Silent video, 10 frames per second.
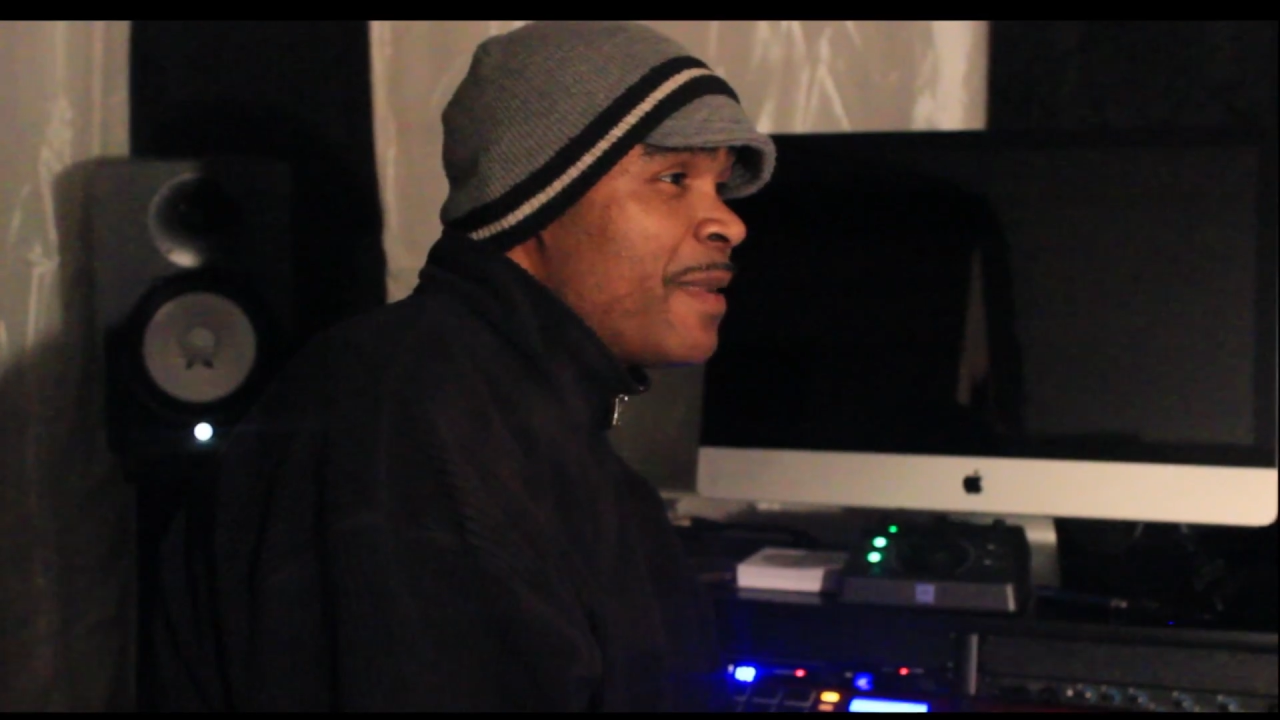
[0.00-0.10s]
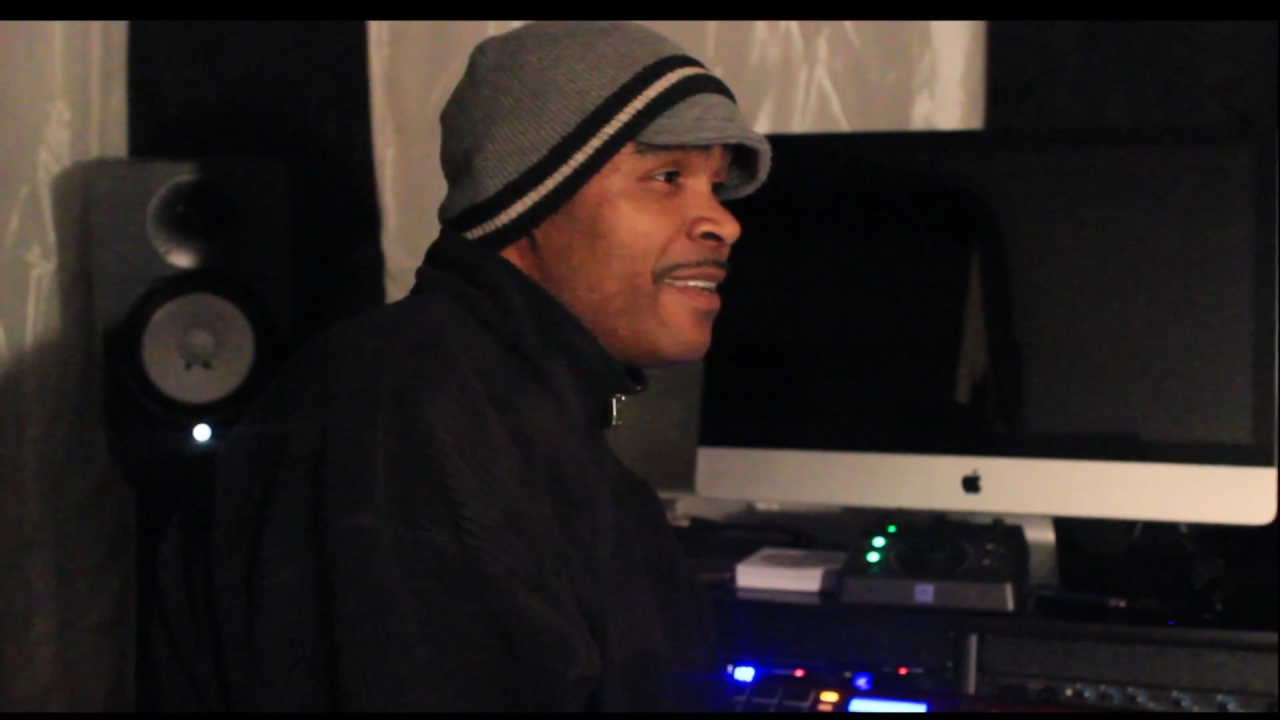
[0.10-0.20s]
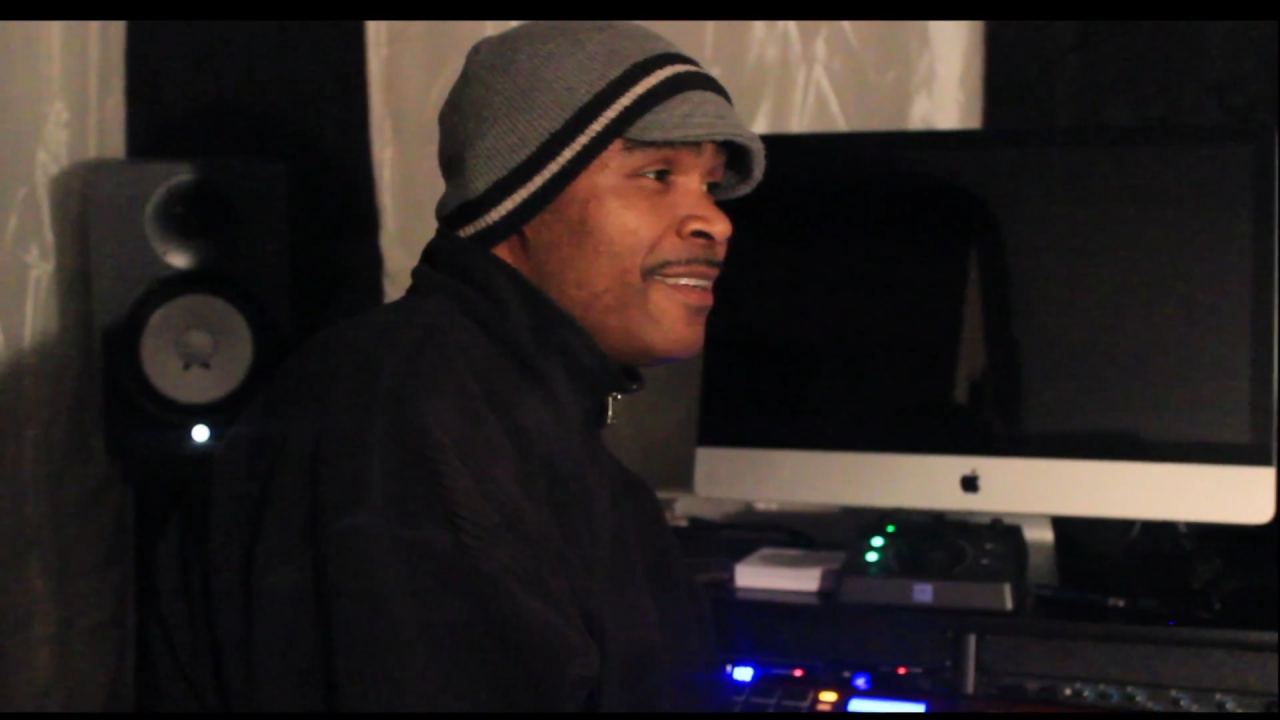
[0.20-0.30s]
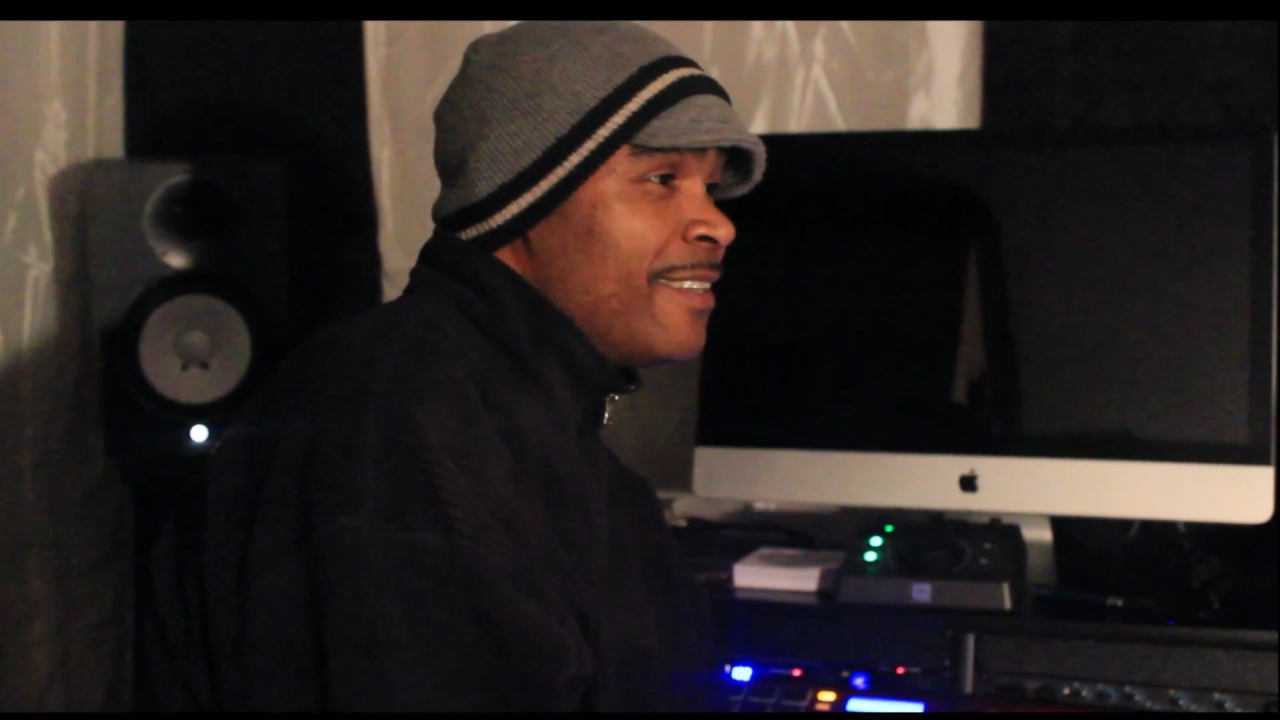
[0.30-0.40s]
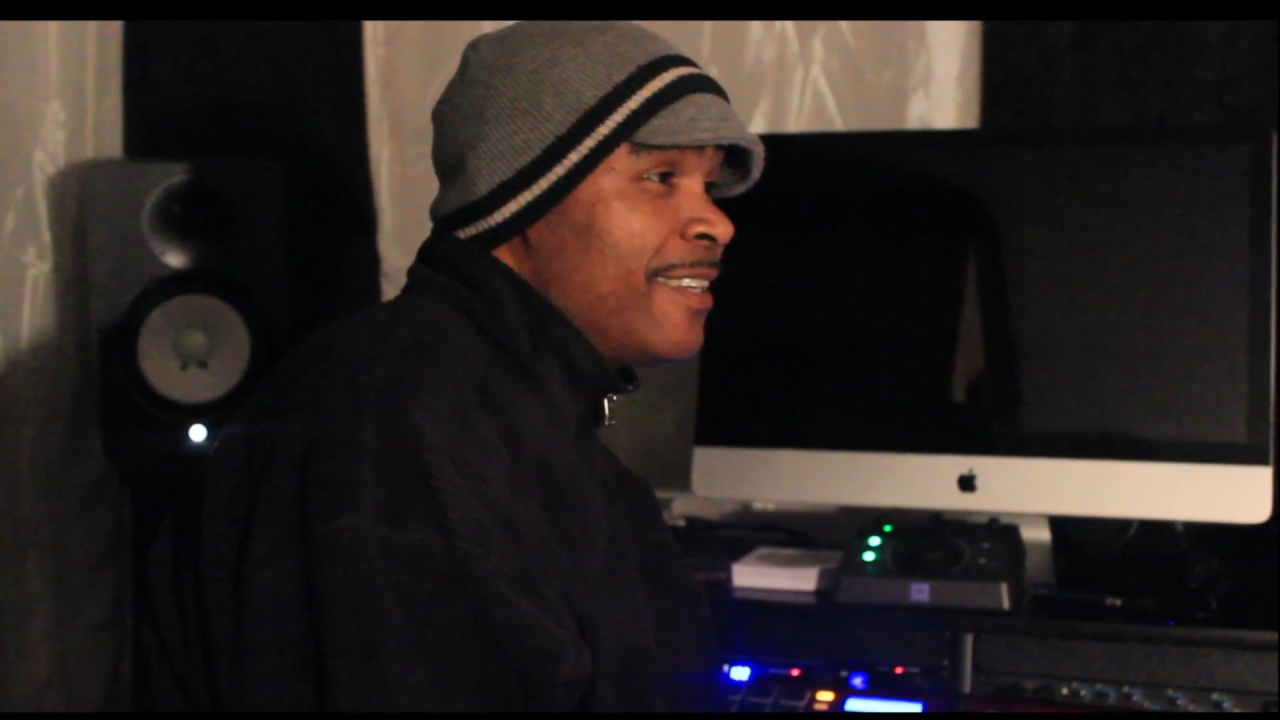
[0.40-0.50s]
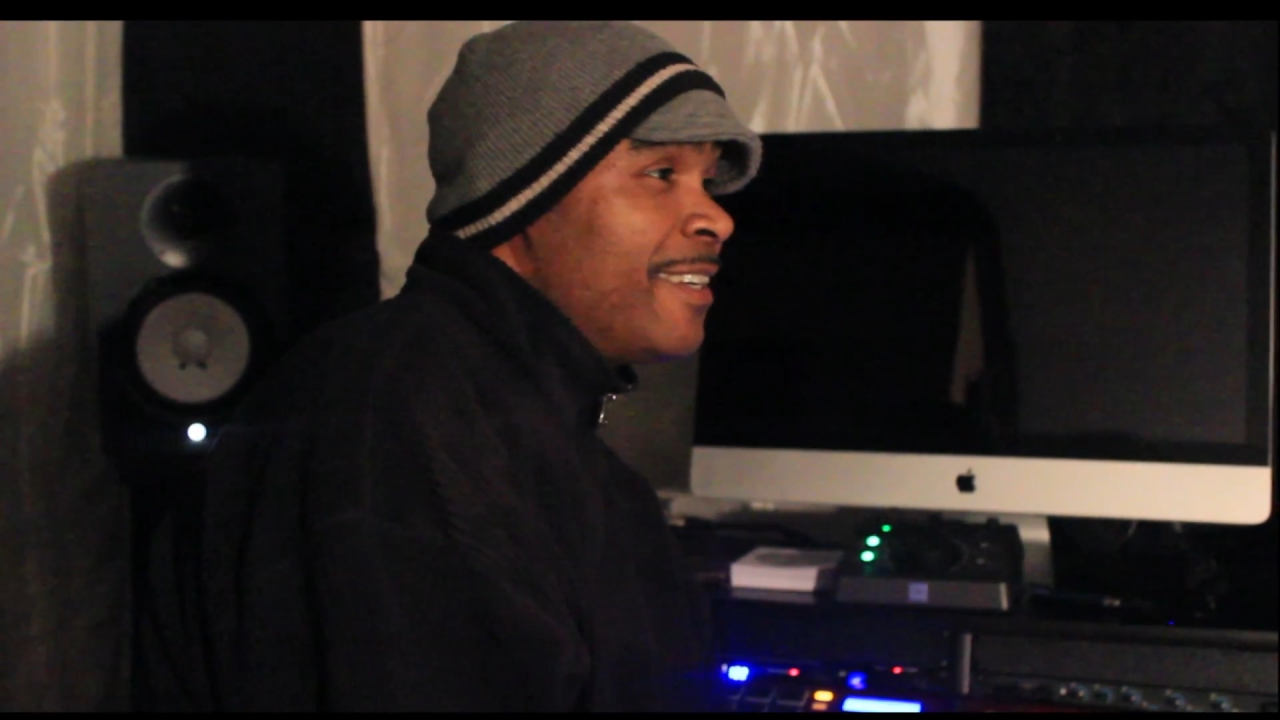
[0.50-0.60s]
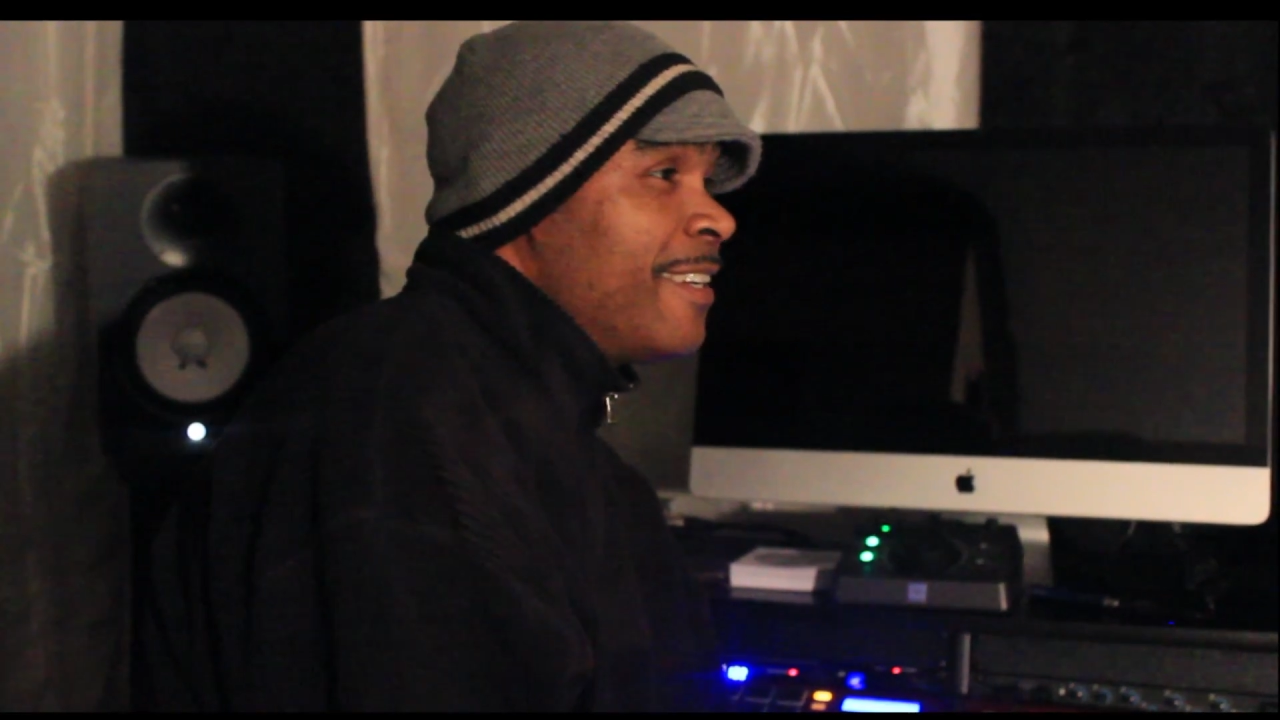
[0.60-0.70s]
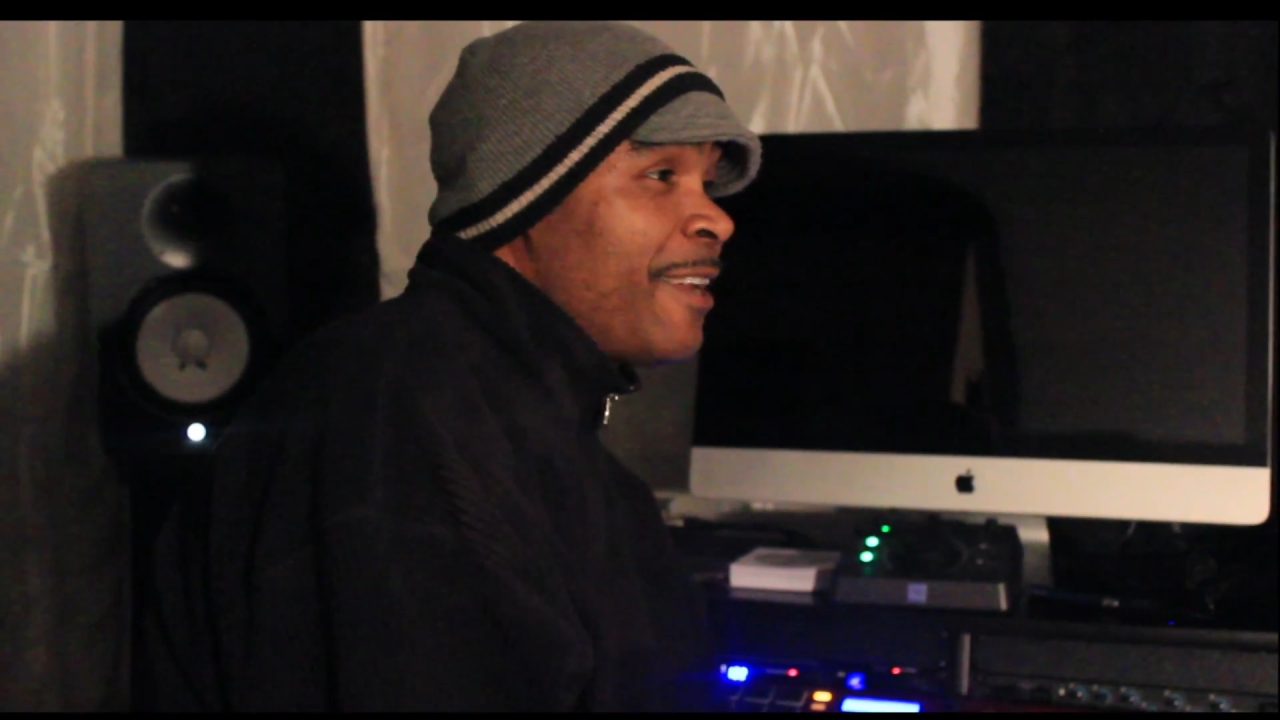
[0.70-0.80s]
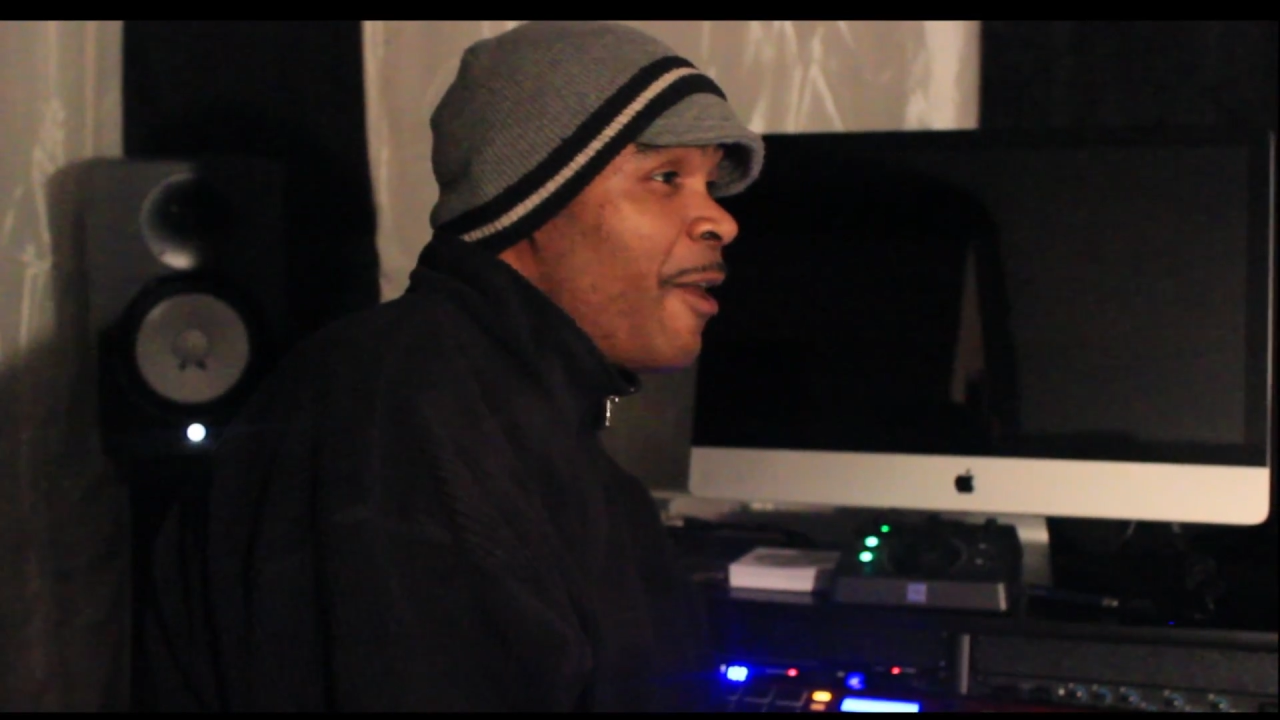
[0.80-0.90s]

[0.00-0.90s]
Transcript: be good